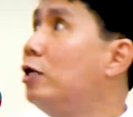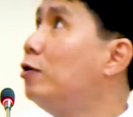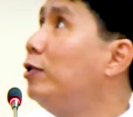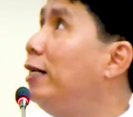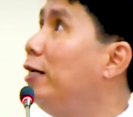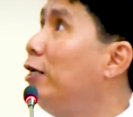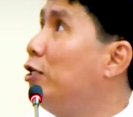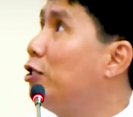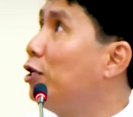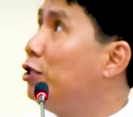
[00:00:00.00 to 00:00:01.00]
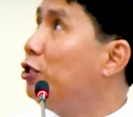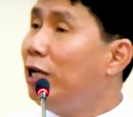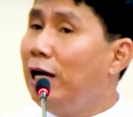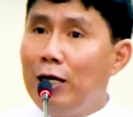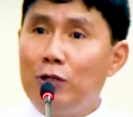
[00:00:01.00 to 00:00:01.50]
So that
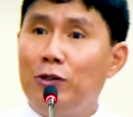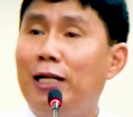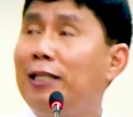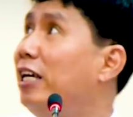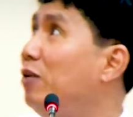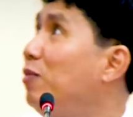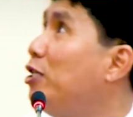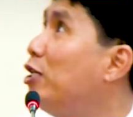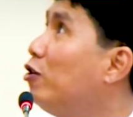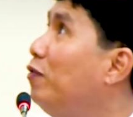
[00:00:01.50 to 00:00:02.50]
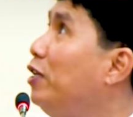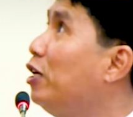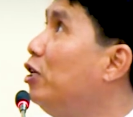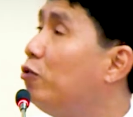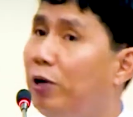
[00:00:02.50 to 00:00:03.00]
discussion. So that the images of the
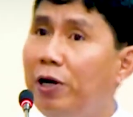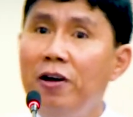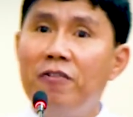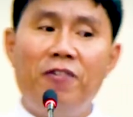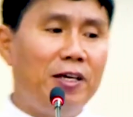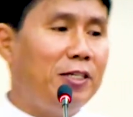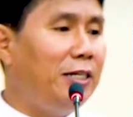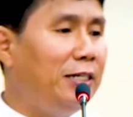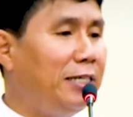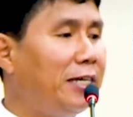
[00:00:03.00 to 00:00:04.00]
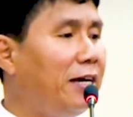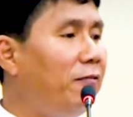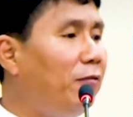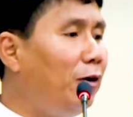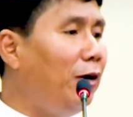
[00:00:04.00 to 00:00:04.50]
Ganesh were first
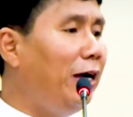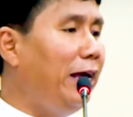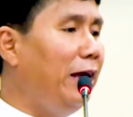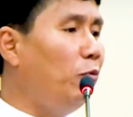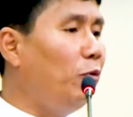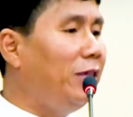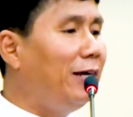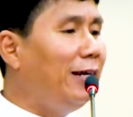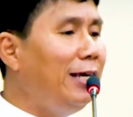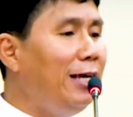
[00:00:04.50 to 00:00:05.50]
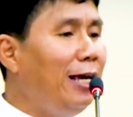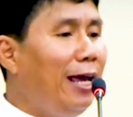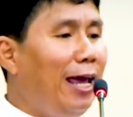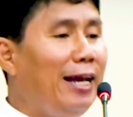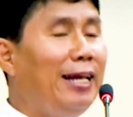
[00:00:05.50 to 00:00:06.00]
discovered in Wudali
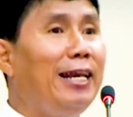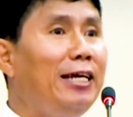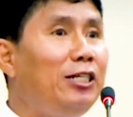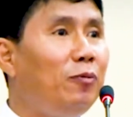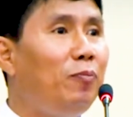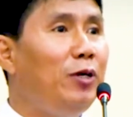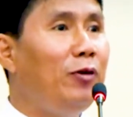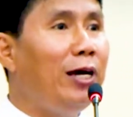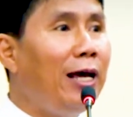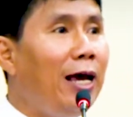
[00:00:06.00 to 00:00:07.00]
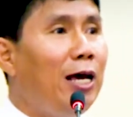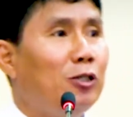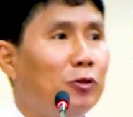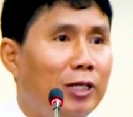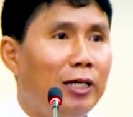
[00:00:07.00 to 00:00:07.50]
in late period.
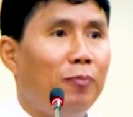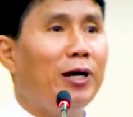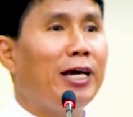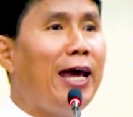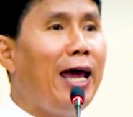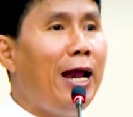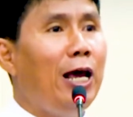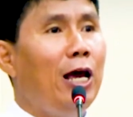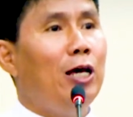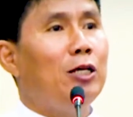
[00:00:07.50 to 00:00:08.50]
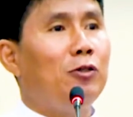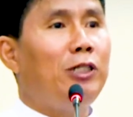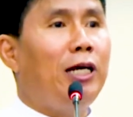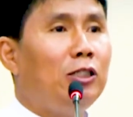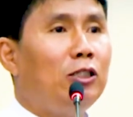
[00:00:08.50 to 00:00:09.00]
So that began, so
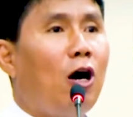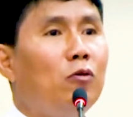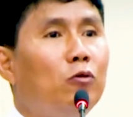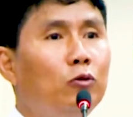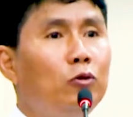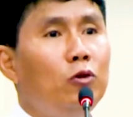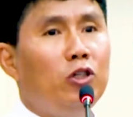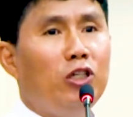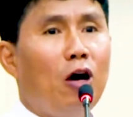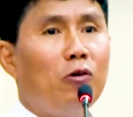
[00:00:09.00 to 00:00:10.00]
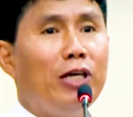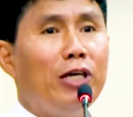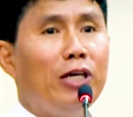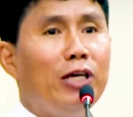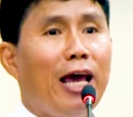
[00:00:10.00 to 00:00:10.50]
that Tanggu,
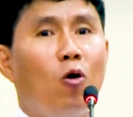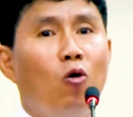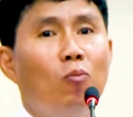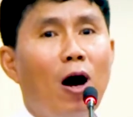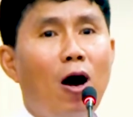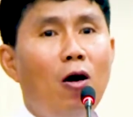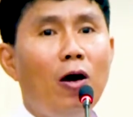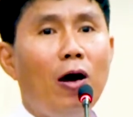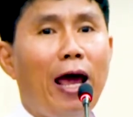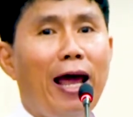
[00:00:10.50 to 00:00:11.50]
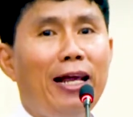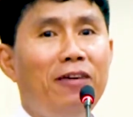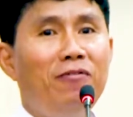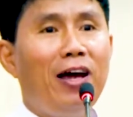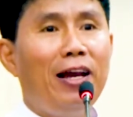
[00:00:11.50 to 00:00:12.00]
Nyaoyan, Khomba, and
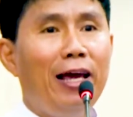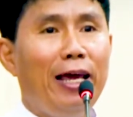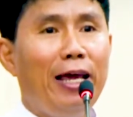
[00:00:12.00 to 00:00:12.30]
even